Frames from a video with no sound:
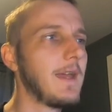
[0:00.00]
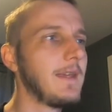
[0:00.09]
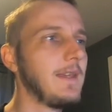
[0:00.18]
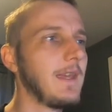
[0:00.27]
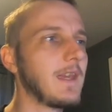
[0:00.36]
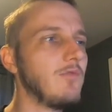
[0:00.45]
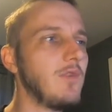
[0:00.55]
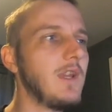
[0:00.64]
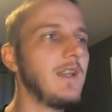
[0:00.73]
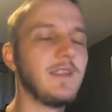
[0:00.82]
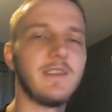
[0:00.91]
you can
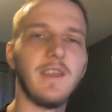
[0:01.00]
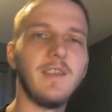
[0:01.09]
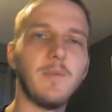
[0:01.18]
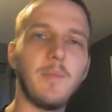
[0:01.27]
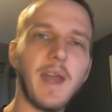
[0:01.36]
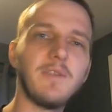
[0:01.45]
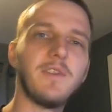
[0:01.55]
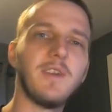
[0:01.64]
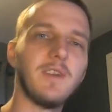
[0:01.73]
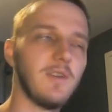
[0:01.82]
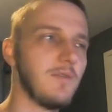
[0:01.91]
really see the
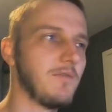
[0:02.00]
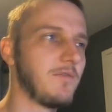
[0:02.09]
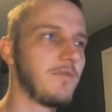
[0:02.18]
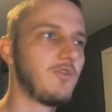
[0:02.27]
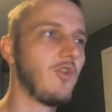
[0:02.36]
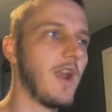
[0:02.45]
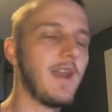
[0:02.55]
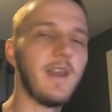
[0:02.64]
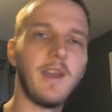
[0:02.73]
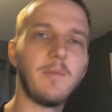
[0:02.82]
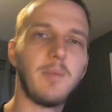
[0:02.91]
benefit of
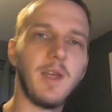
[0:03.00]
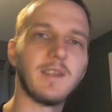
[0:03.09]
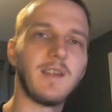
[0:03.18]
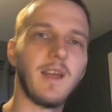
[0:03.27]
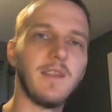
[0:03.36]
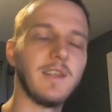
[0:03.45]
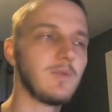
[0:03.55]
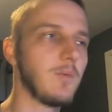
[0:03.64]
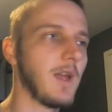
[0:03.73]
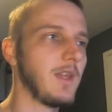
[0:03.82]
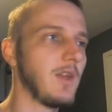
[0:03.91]
training in a place like this
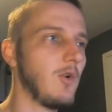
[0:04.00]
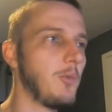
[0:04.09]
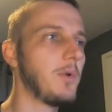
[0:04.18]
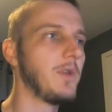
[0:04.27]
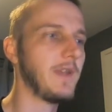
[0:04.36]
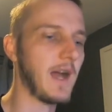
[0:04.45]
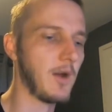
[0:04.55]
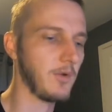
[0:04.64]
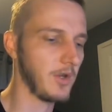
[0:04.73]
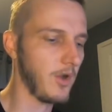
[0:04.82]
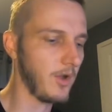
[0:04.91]
where you're up and
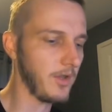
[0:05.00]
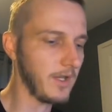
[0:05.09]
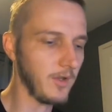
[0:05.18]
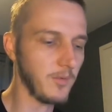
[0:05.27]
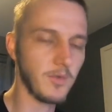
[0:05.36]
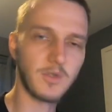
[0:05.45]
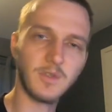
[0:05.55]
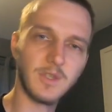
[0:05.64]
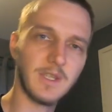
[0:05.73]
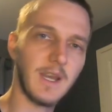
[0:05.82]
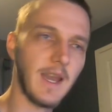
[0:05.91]
down and all the little
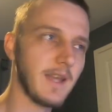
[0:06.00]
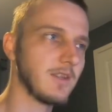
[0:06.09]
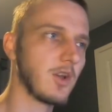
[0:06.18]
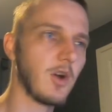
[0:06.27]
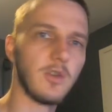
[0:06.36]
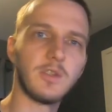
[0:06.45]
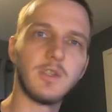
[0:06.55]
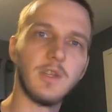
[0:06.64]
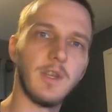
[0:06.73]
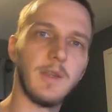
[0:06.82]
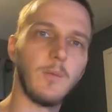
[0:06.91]
muscles in your legs are
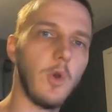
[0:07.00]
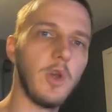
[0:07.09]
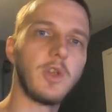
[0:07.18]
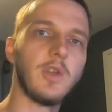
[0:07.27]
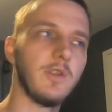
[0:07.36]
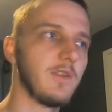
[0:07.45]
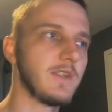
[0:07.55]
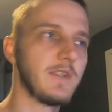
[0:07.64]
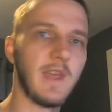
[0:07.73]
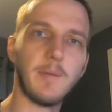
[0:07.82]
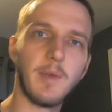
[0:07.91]
constantly working to
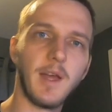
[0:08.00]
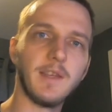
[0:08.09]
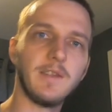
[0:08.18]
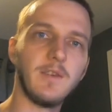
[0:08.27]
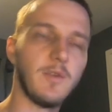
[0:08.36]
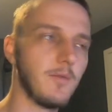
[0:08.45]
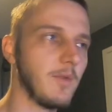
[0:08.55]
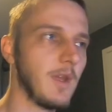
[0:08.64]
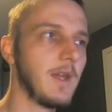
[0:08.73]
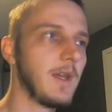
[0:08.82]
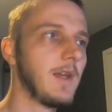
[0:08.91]
stabilize you, and
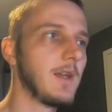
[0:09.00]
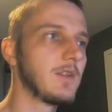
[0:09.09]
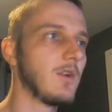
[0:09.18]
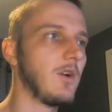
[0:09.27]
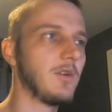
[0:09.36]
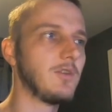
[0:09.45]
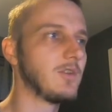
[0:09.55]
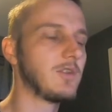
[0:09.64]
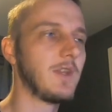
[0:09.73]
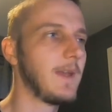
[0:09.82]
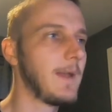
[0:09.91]
sort of just